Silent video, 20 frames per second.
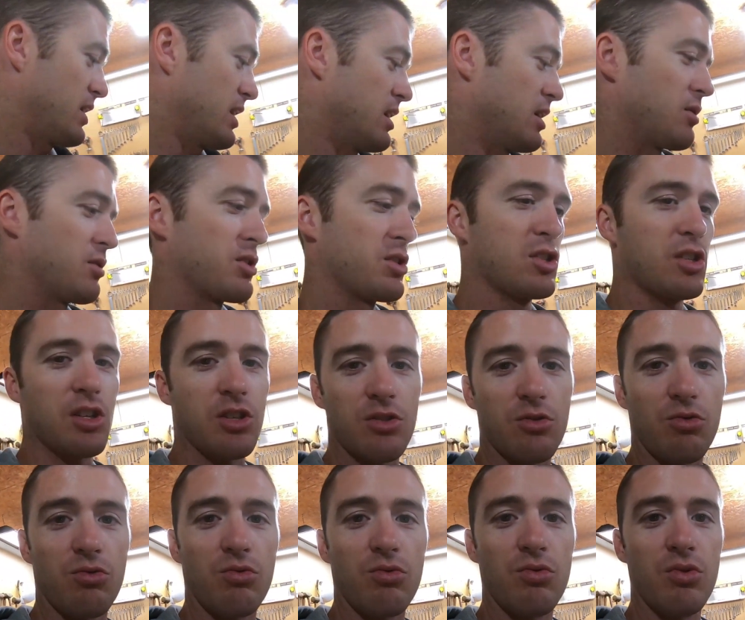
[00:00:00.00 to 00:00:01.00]
it was just
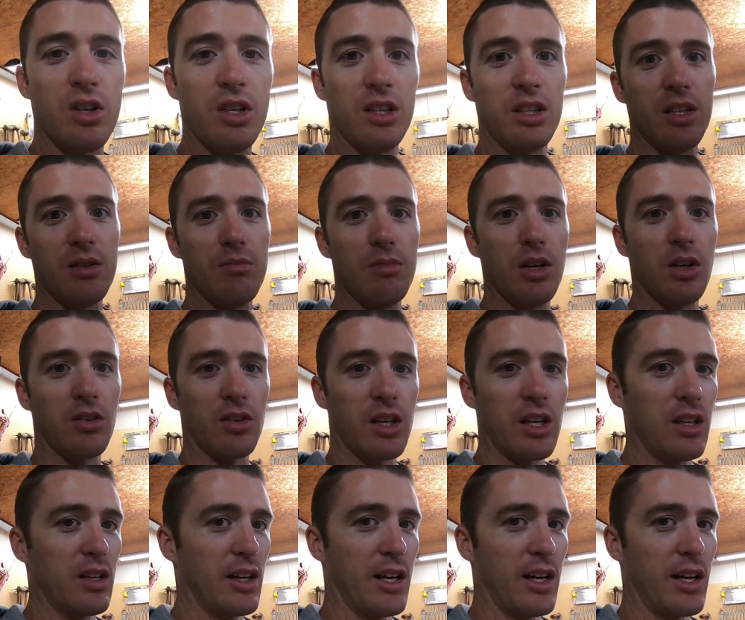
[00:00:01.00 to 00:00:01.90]
really milky,